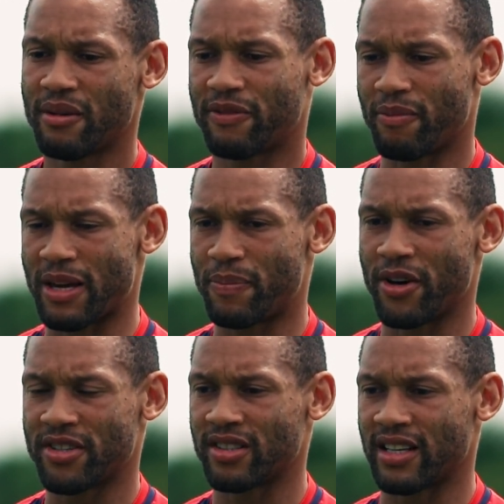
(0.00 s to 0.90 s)
for me
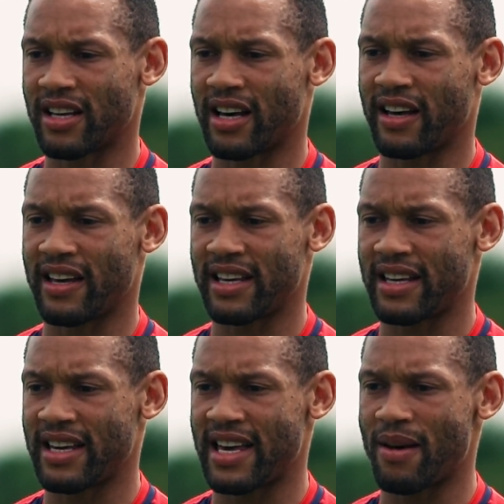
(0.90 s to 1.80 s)
personally, yeah, it,
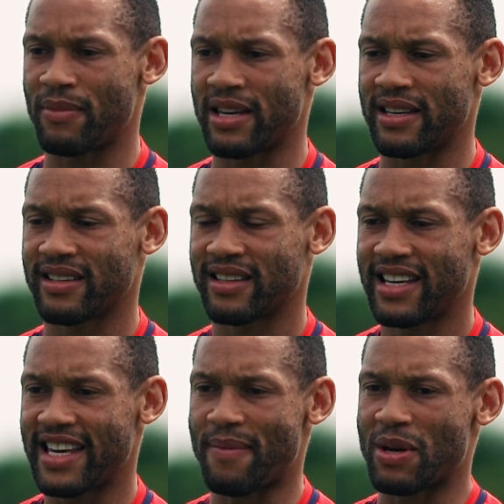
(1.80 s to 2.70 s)
it hit me
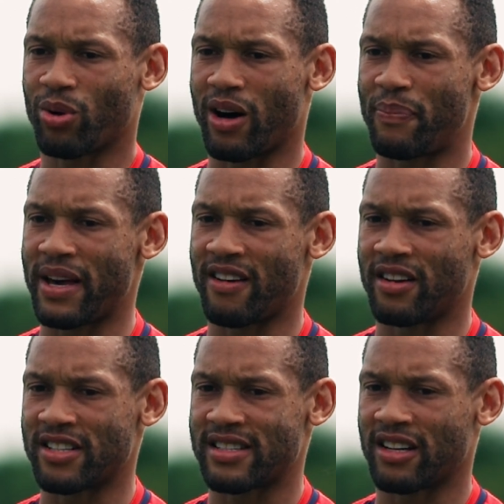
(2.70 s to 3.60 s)
it hit me quite a bit
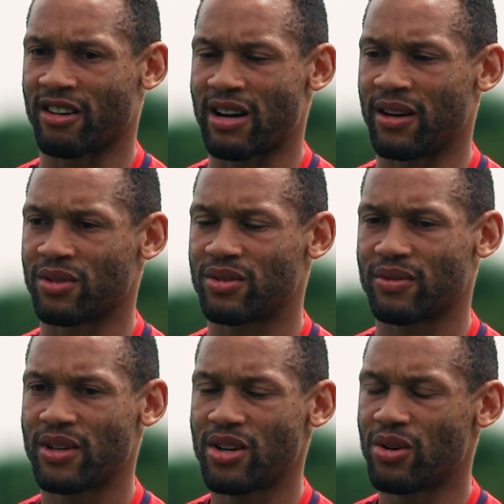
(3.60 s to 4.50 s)
in understanding
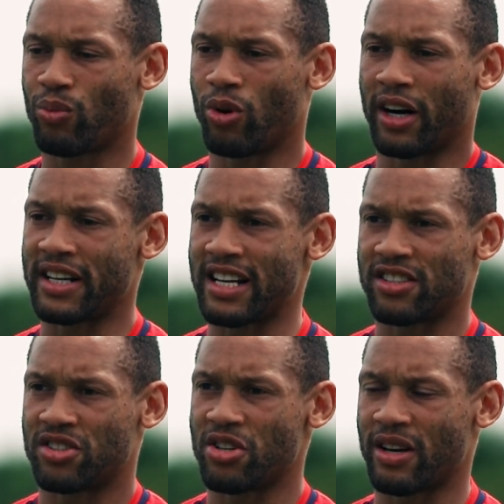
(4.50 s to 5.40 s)
around what I
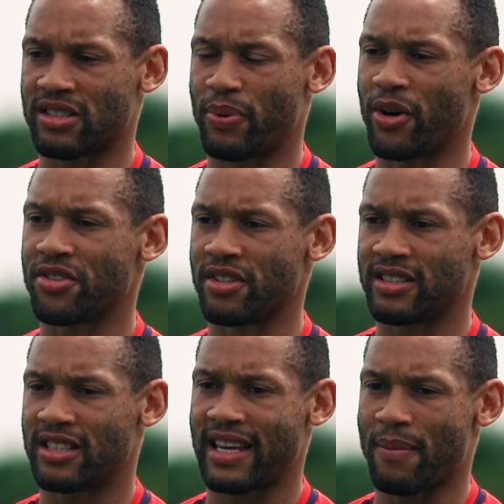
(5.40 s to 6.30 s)
needed to do as a
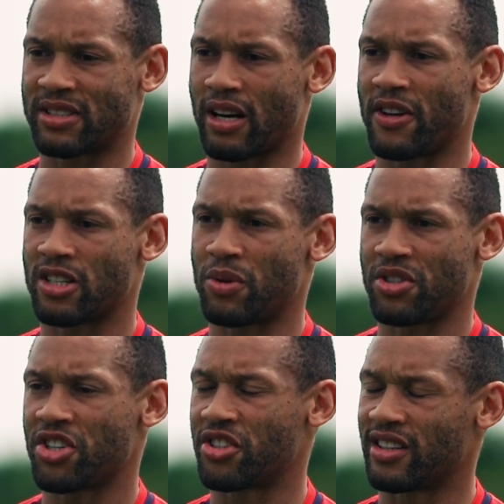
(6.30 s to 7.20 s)
person to get myself into
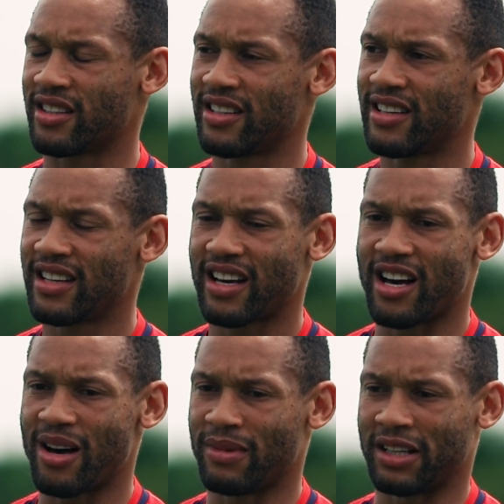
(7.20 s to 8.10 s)
position
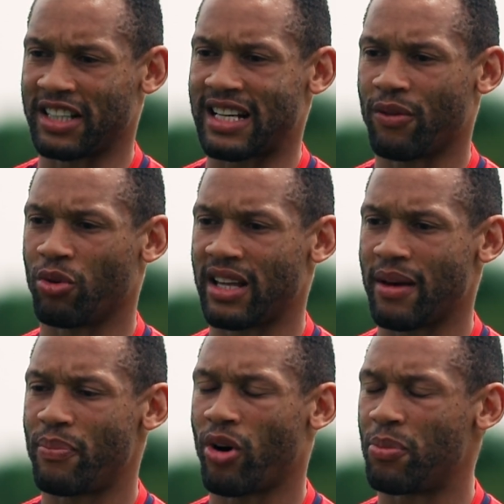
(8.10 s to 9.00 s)
um, and I didn't have all
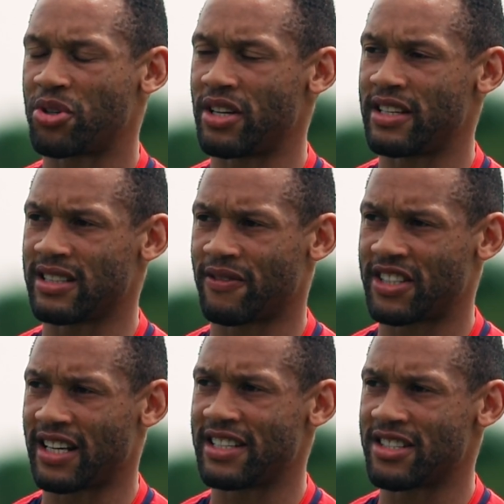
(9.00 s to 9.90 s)
the opportunities and
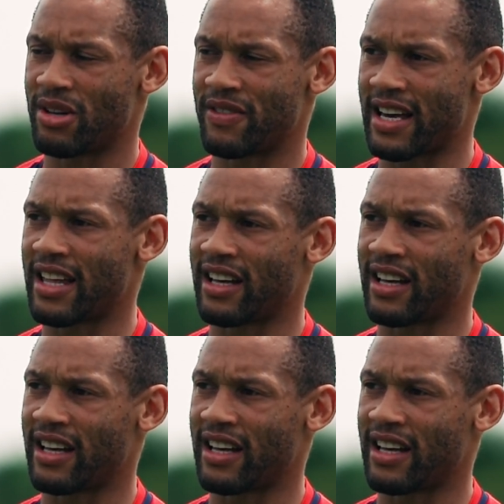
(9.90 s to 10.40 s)
facilities to even get